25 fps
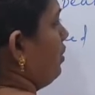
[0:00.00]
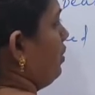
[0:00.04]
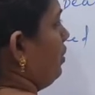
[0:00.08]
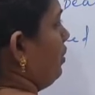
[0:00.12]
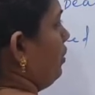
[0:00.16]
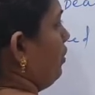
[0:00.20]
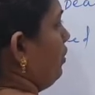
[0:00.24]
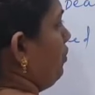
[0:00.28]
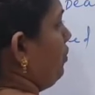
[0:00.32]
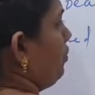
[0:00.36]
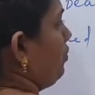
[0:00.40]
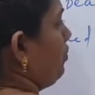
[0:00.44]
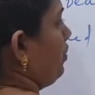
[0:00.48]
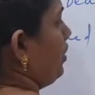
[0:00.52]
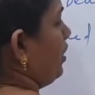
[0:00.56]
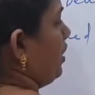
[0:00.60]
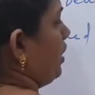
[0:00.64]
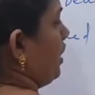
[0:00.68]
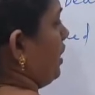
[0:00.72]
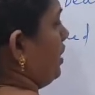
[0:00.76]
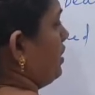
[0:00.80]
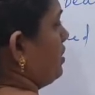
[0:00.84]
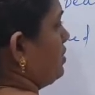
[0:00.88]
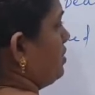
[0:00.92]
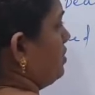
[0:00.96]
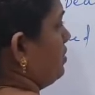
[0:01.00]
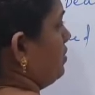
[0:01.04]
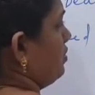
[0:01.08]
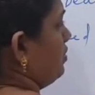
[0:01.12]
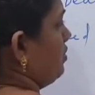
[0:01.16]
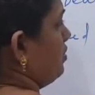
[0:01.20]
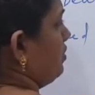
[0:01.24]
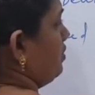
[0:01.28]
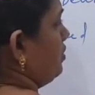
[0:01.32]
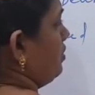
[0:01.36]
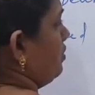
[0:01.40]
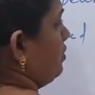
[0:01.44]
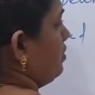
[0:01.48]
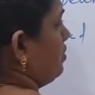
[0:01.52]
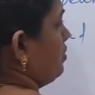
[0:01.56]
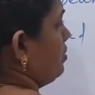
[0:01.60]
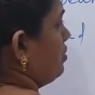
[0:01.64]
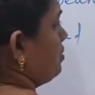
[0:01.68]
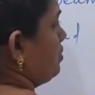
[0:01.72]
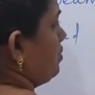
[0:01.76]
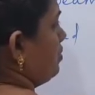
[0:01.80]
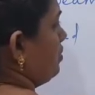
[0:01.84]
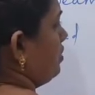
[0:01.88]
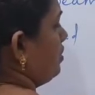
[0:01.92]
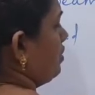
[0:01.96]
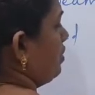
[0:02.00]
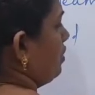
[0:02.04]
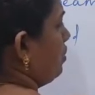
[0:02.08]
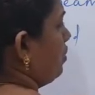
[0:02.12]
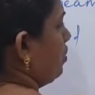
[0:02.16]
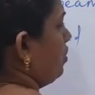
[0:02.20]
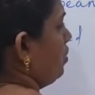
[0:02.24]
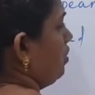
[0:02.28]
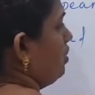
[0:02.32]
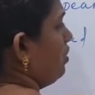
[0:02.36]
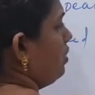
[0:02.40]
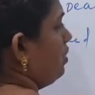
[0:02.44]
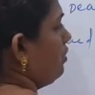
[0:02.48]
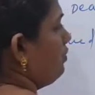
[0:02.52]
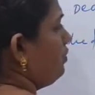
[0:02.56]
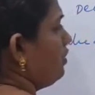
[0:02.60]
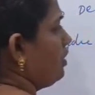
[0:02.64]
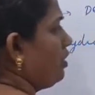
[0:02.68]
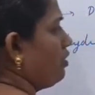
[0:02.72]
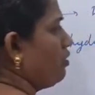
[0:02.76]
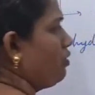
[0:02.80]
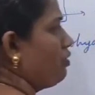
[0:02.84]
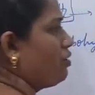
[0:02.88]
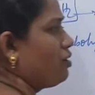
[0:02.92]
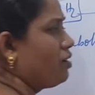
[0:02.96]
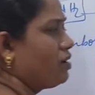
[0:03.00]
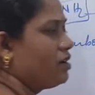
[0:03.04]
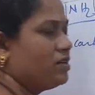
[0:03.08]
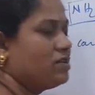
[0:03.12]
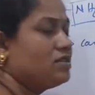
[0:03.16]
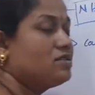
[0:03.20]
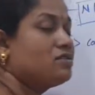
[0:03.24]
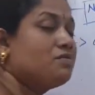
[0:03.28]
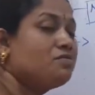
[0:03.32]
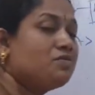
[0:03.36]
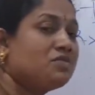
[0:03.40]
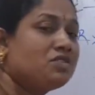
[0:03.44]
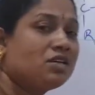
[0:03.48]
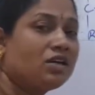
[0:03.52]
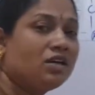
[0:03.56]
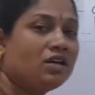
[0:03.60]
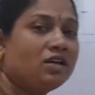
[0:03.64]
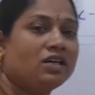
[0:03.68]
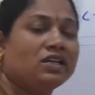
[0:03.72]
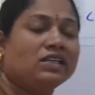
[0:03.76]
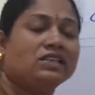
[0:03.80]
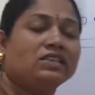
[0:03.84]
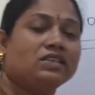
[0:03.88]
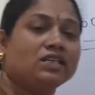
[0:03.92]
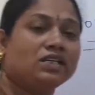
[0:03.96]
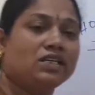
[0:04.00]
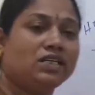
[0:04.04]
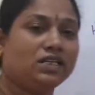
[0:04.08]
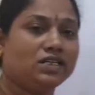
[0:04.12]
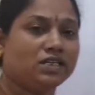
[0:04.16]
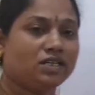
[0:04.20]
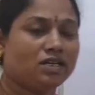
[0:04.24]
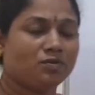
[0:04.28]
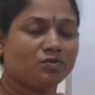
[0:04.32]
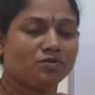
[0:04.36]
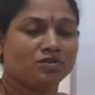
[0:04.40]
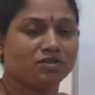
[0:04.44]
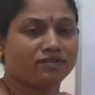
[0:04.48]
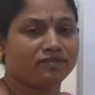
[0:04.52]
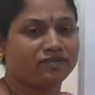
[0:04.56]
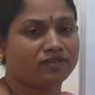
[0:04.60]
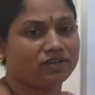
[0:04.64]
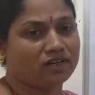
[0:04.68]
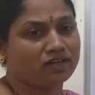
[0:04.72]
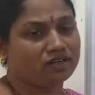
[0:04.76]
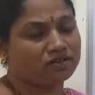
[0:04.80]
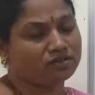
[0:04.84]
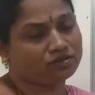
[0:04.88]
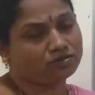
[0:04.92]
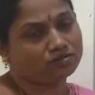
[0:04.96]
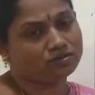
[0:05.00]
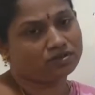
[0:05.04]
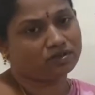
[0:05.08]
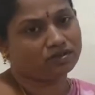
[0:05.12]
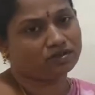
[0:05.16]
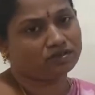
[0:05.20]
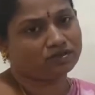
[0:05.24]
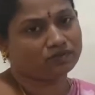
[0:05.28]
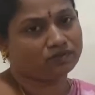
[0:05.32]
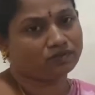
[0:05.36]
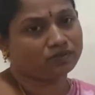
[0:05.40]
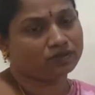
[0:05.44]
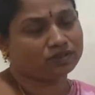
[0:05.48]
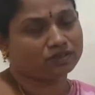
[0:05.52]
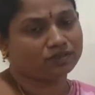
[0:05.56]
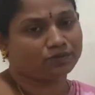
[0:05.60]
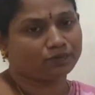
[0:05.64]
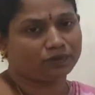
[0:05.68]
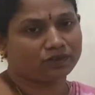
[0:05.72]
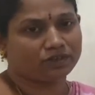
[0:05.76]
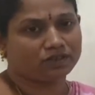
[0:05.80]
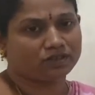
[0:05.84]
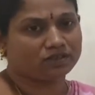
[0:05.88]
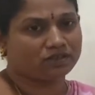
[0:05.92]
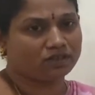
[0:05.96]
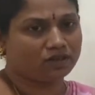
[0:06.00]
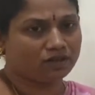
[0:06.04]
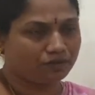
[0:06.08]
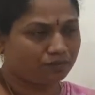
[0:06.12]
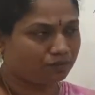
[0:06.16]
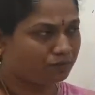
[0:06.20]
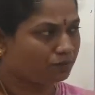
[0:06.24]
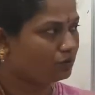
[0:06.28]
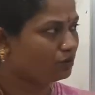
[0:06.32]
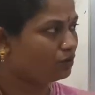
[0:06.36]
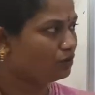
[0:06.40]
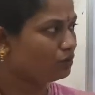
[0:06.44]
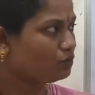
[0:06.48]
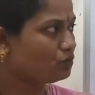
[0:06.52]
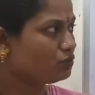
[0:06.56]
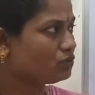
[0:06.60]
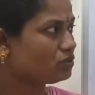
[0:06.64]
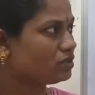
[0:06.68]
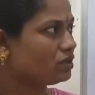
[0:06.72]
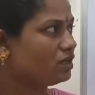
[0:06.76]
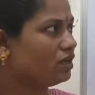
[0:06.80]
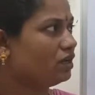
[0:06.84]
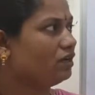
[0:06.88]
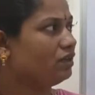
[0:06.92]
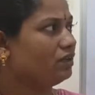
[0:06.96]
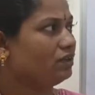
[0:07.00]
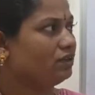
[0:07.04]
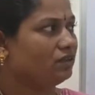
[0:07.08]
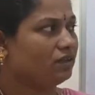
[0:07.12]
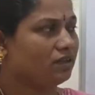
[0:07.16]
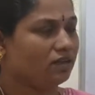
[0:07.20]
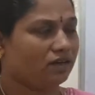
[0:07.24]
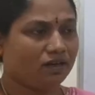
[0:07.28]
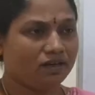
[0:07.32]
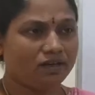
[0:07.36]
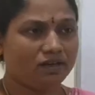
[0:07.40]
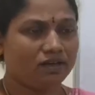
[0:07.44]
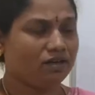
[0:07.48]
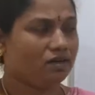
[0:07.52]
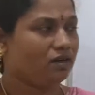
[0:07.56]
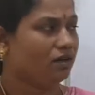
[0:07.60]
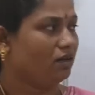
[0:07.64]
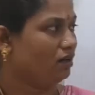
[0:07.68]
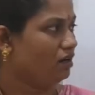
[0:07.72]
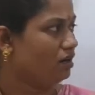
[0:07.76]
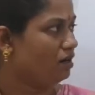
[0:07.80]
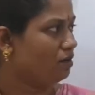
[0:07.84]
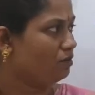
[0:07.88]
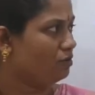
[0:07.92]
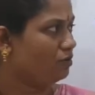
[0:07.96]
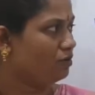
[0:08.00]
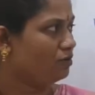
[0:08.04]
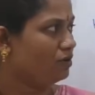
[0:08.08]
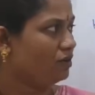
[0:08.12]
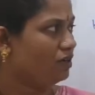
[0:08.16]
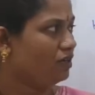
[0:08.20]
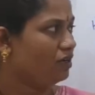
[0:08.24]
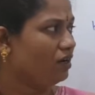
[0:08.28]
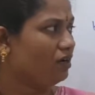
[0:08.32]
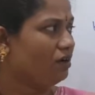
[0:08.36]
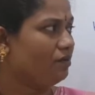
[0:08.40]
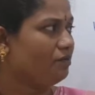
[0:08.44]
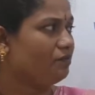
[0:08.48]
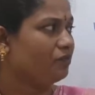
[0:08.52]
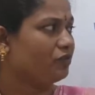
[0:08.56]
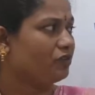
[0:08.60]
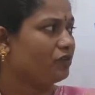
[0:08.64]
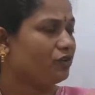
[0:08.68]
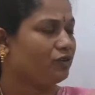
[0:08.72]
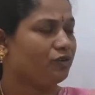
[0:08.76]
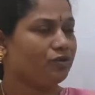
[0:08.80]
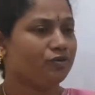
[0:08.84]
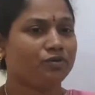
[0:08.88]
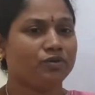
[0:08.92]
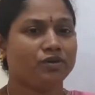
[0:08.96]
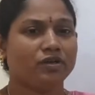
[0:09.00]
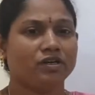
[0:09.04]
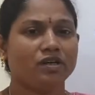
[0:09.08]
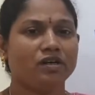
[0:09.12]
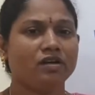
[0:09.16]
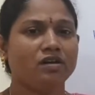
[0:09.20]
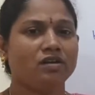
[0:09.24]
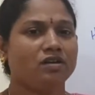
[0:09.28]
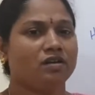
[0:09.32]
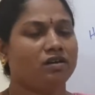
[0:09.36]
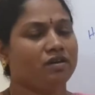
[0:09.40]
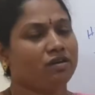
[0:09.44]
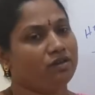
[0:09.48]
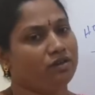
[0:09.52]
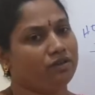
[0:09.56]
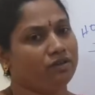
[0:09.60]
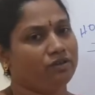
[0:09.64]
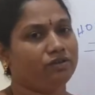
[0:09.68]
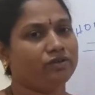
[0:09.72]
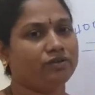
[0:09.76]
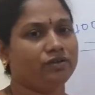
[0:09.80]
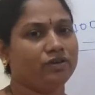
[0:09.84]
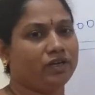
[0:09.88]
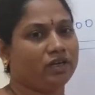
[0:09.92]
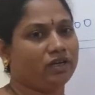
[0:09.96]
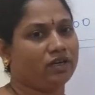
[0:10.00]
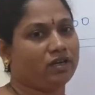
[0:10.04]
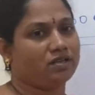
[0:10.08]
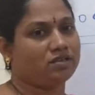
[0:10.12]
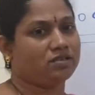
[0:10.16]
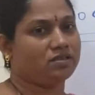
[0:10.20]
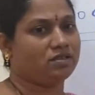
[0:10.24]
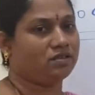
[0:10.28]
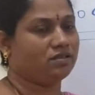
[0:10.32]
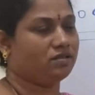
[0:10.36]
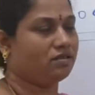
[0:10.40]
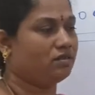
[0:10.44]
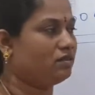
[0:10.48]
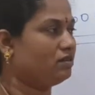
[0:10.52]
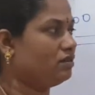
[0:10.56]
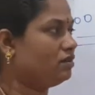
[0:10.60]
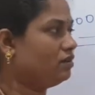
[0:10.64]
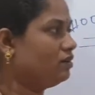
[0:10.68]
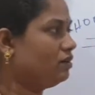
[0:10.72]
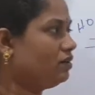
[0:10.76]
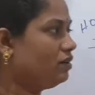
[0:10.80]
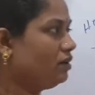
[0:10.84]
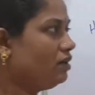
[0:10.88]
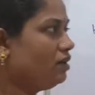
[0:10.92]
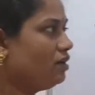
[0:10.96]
uric acid. So in all living organisms, three types of nitrogenous waste products are produced. They are ammonia, urea, uric acid. Okay,